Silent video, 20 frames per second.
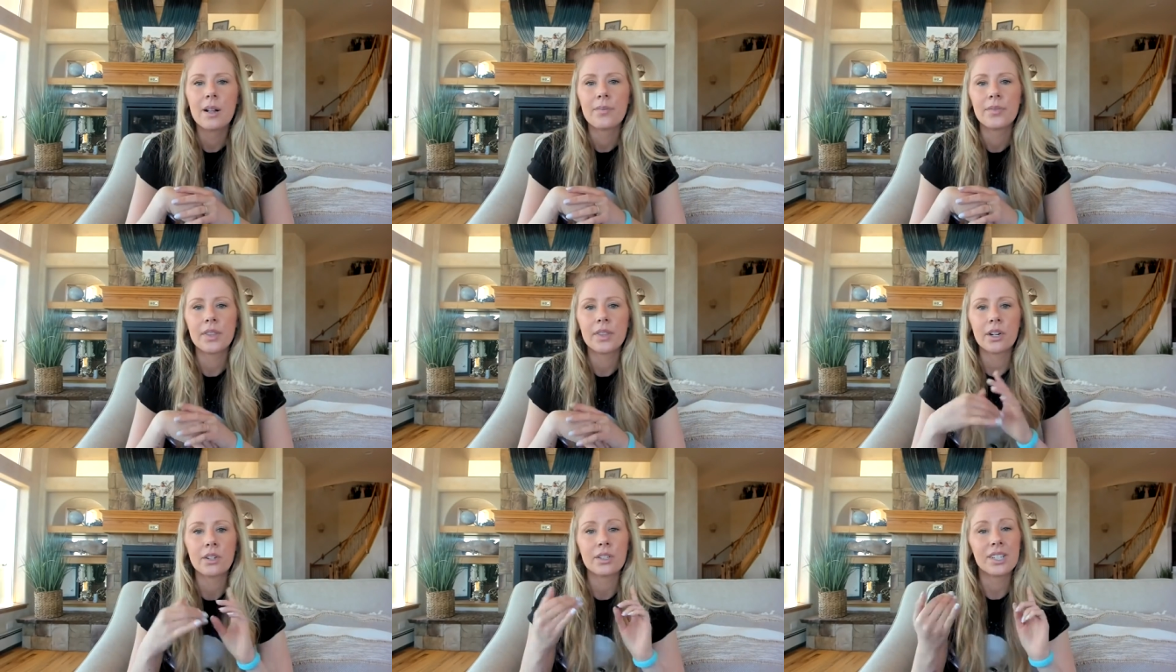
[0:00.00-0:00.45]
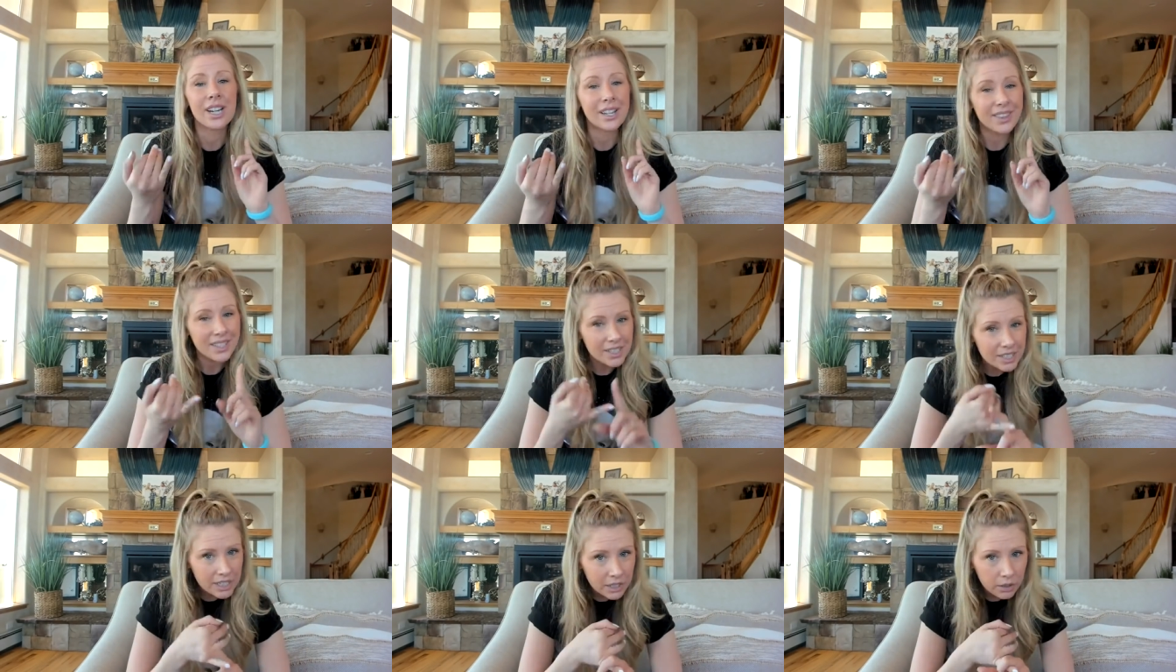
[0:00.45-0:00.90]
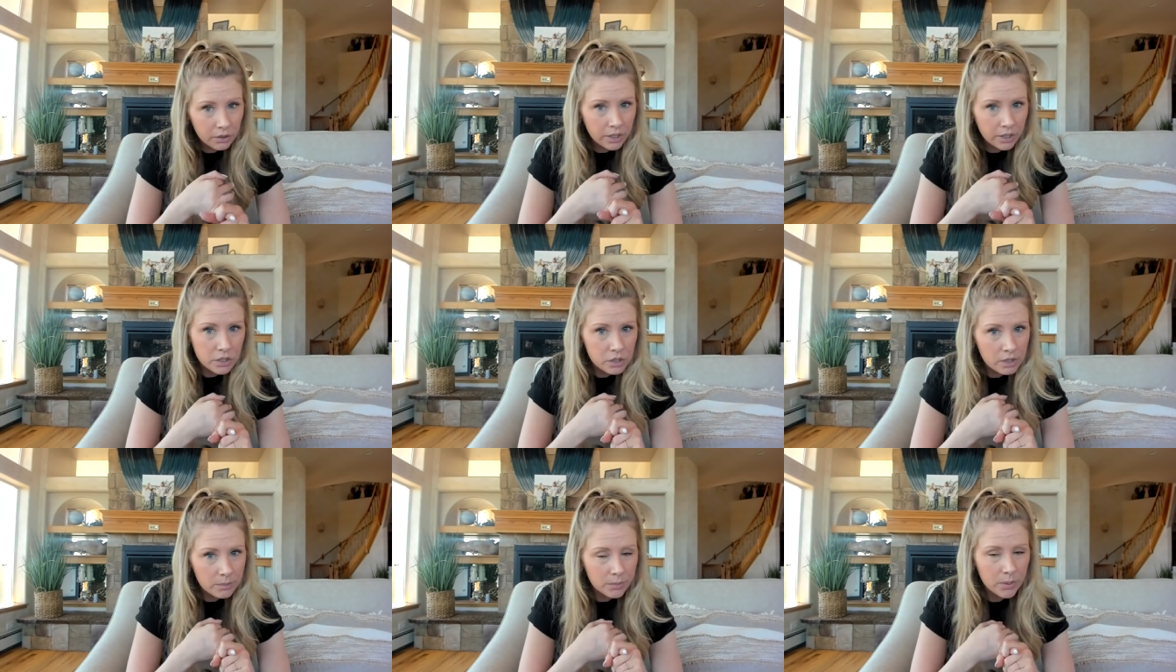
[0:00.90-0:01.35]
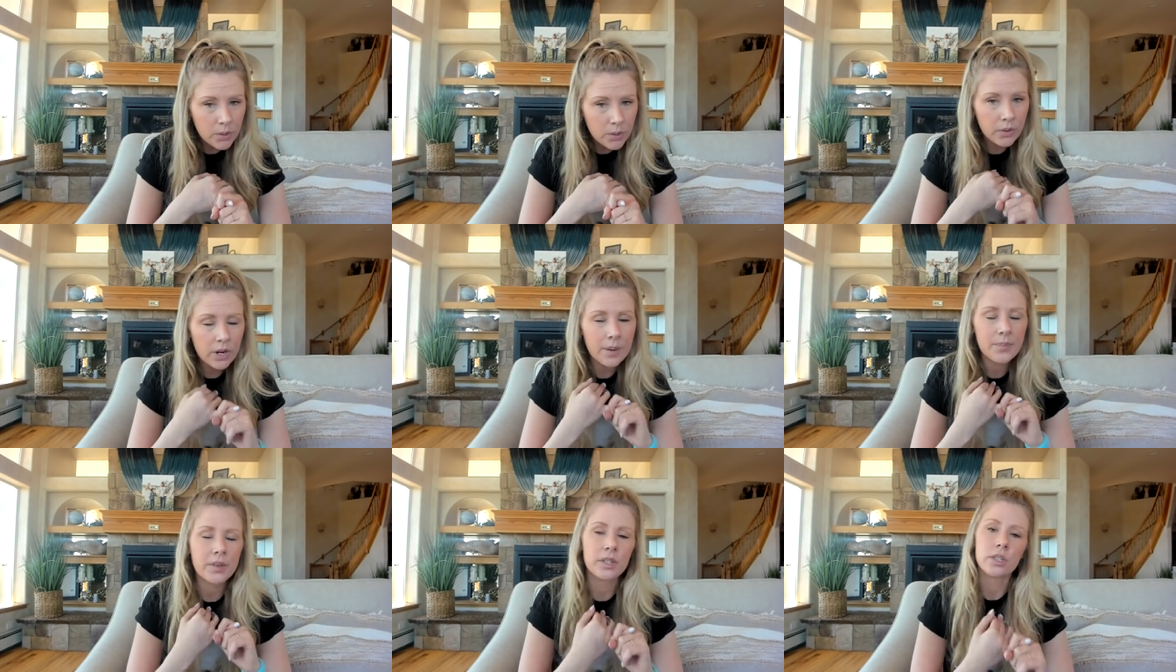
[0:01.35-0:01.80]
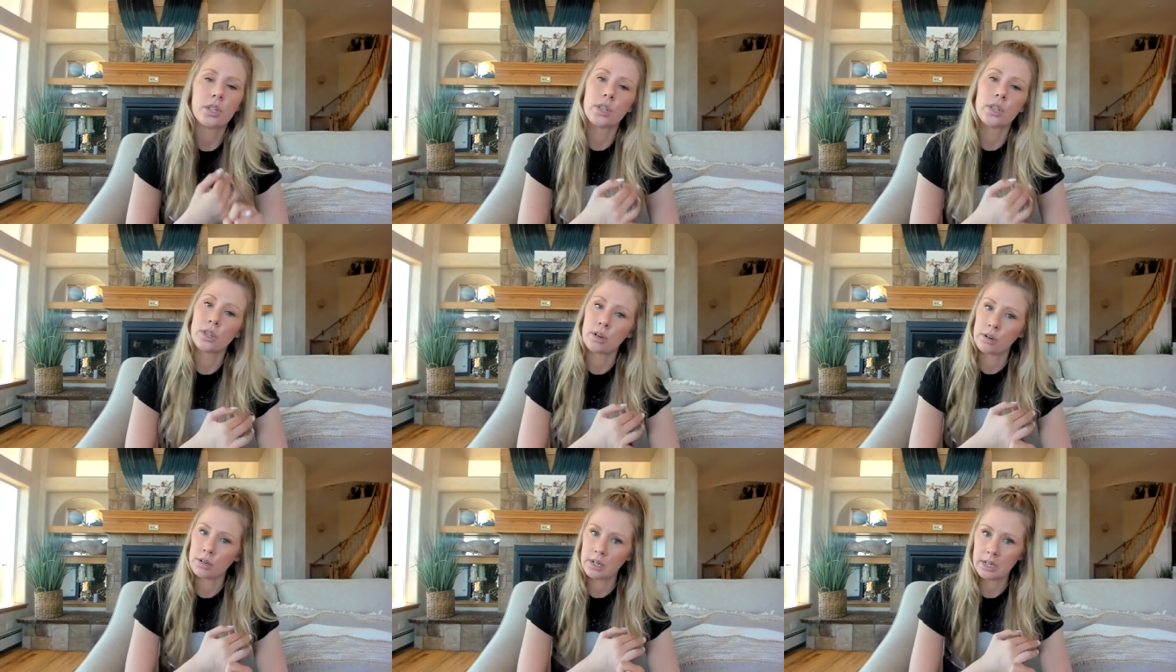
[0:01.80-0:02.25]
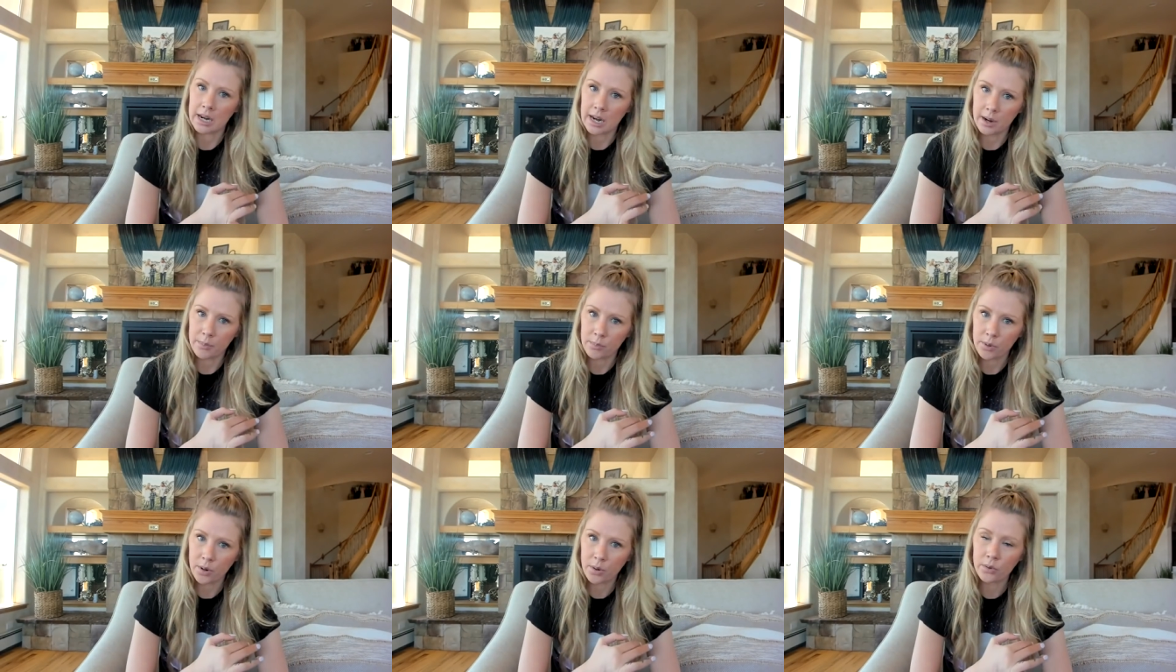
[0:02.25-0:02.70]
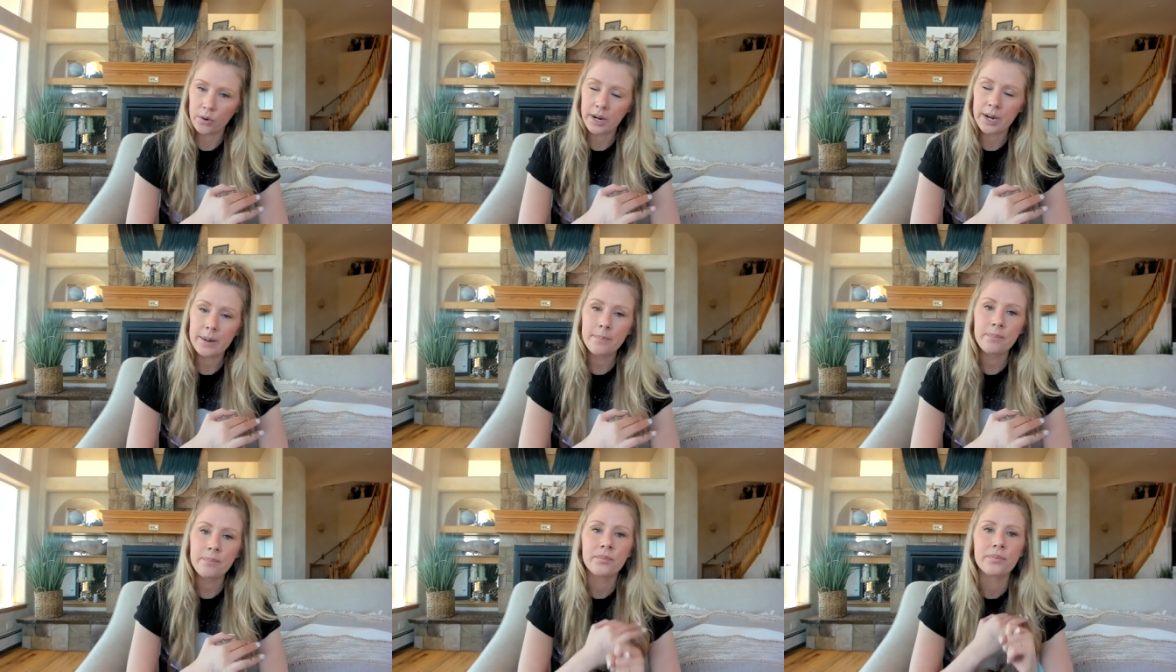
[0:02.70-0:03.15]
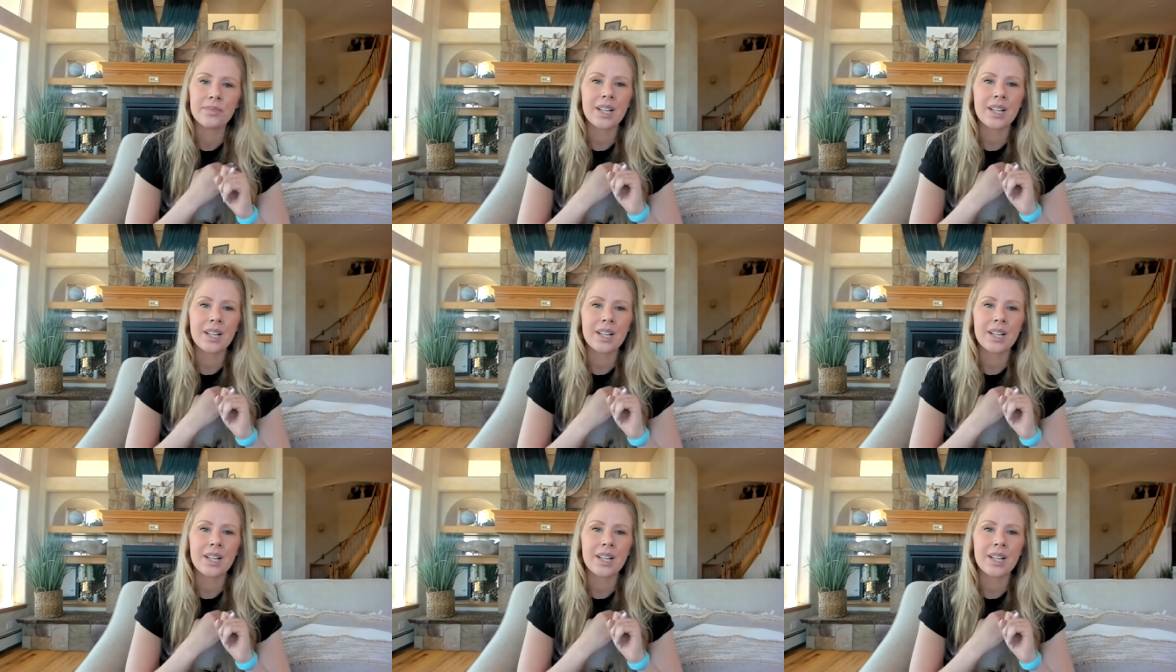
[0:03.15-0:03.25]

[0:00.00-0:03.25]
There's the Authentic Creation Program. That's a 30 day program.